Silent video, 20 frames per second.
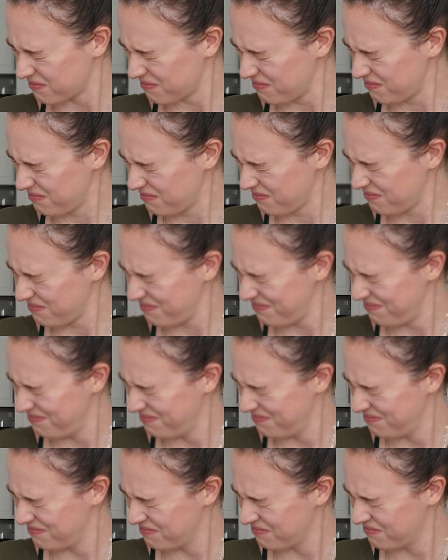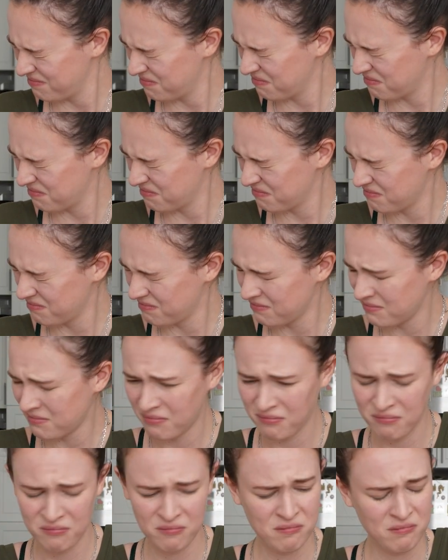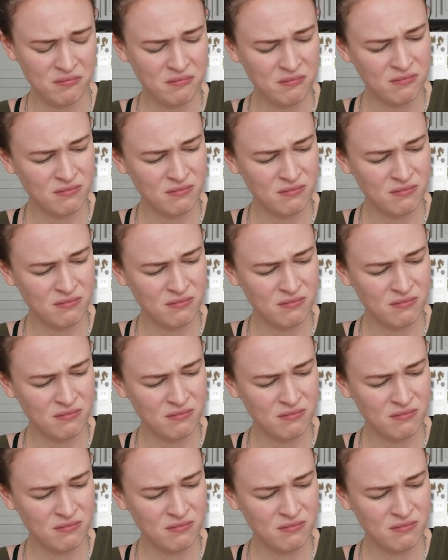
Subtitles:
(silence)